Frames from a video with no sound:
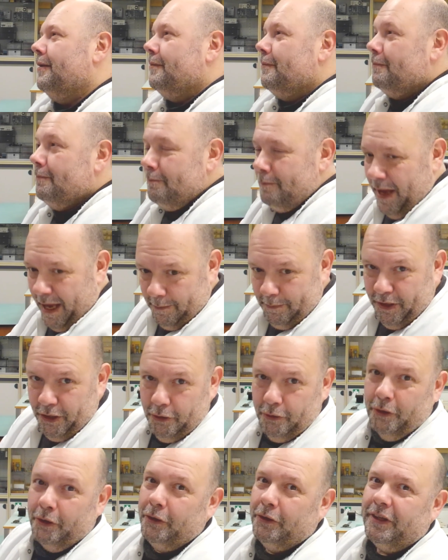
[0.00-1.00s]
Maybe you
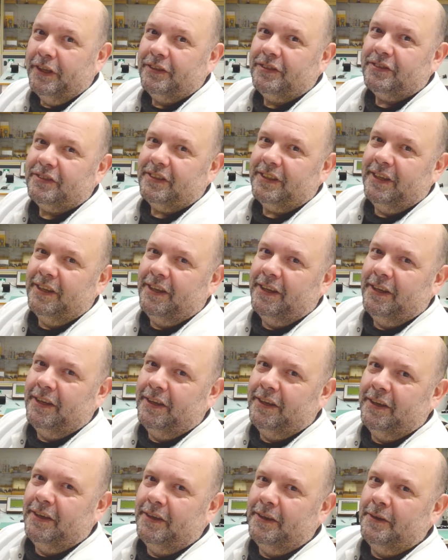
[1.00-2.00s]
heard this
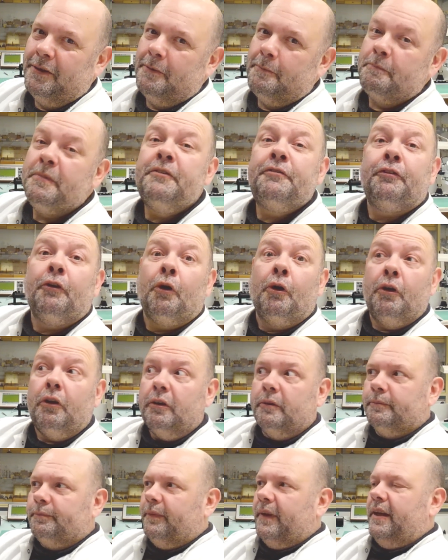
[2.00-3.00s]
before.
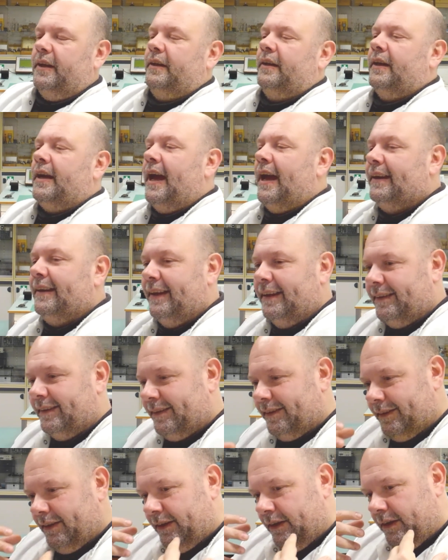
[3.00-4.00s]
I did
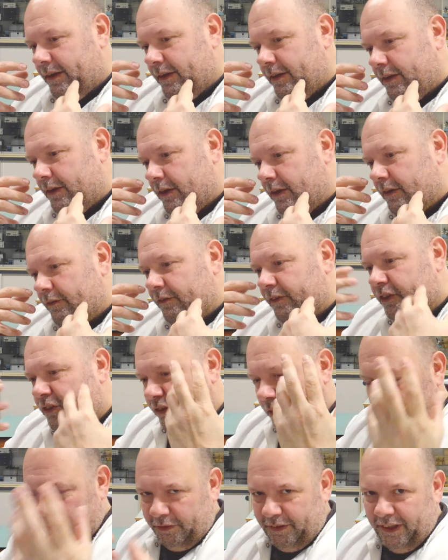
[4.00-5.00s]

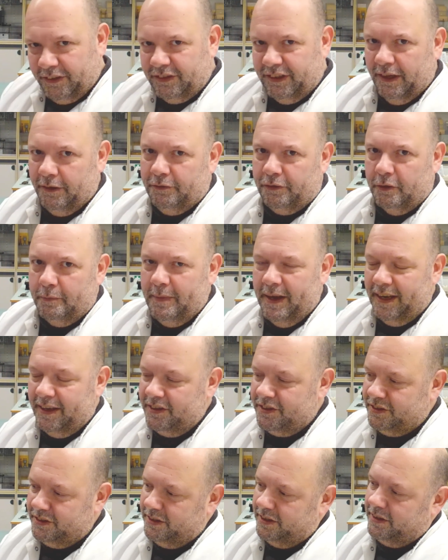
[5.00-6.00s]
some of this
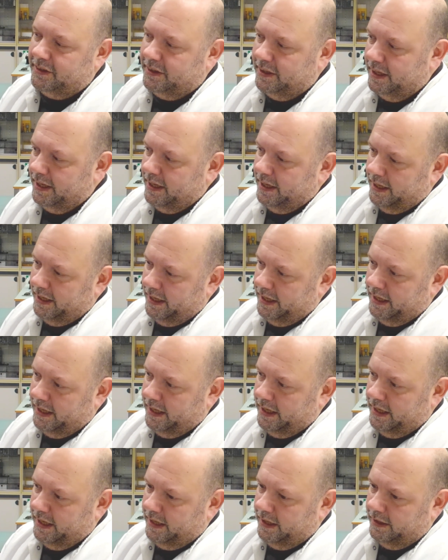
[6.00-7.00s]
information
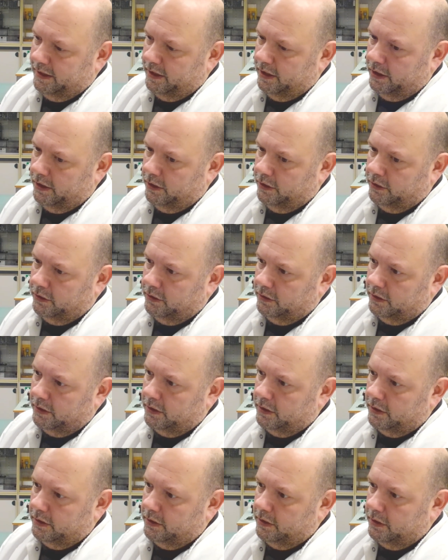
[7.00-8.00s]
in
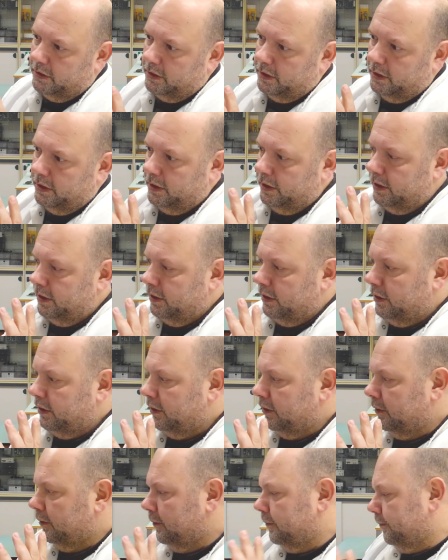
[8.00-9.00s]
a
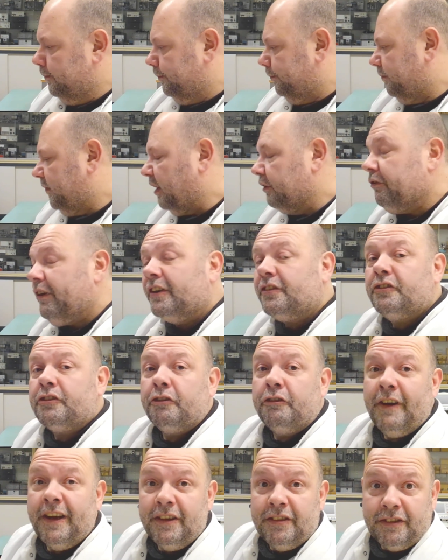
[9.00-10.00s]

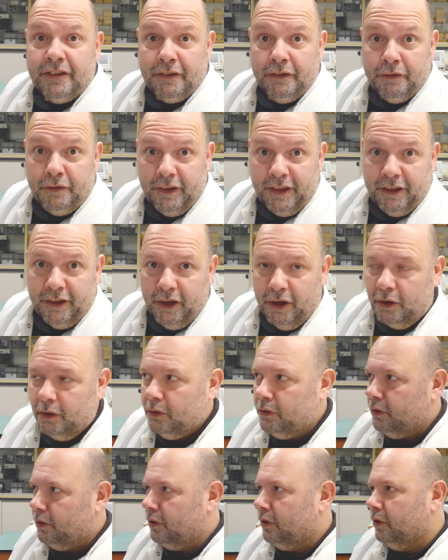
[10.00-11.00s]
restoration
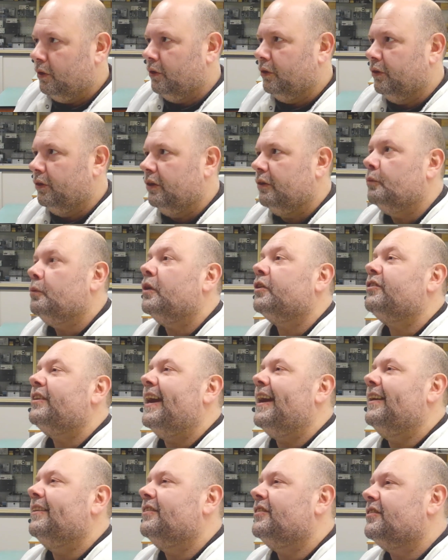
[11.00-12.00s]
video on watch
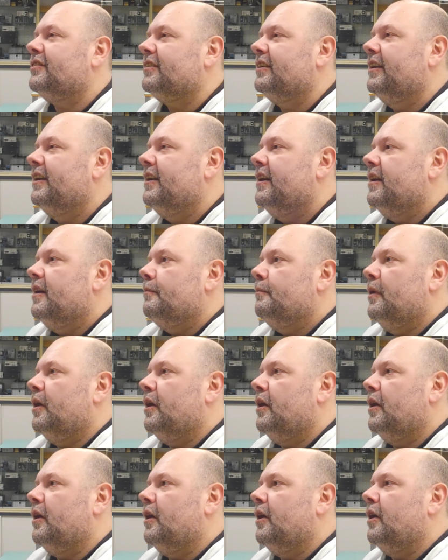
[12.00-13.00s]
hands,
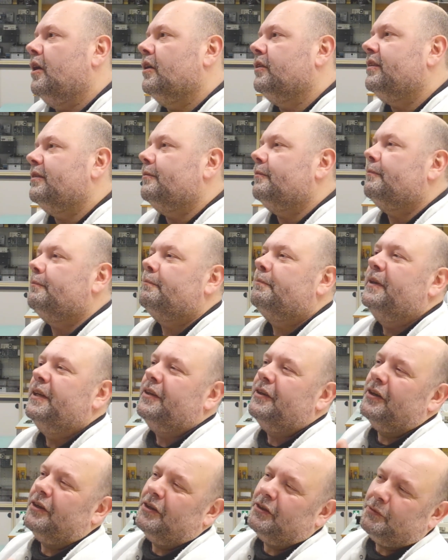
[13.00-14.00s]
but
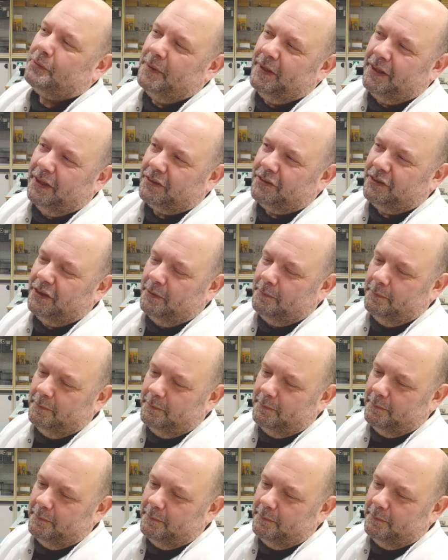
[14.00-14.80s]
because we got some